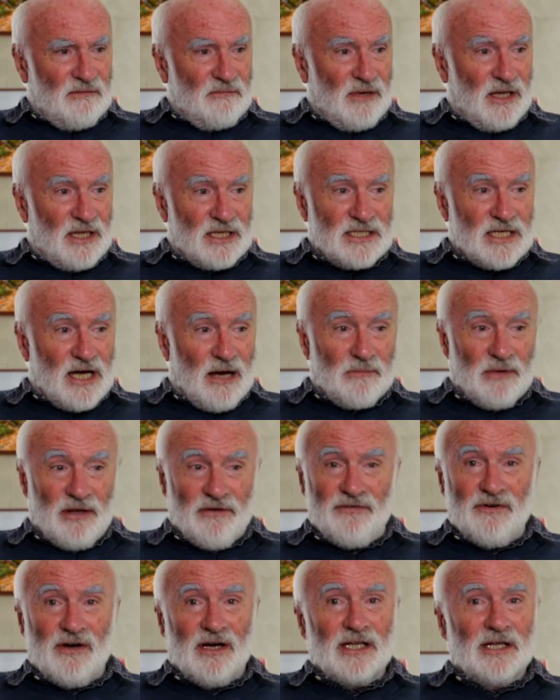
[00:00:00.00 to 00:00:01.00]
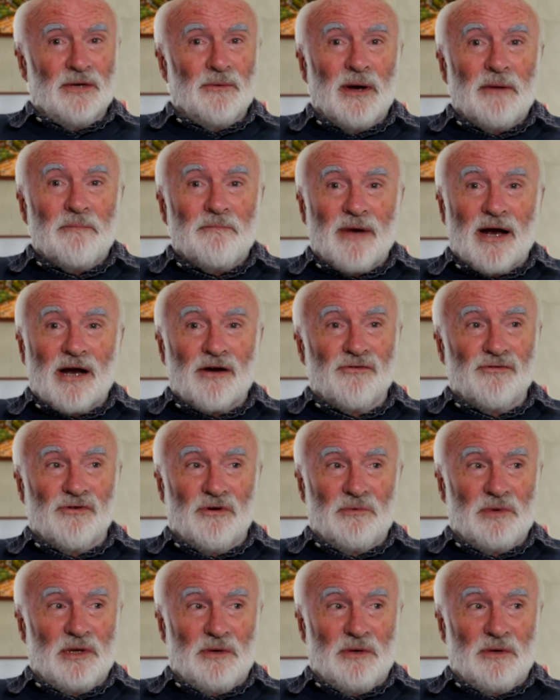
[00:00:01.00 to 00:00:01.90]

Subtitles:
By the time they finally went bankrupt,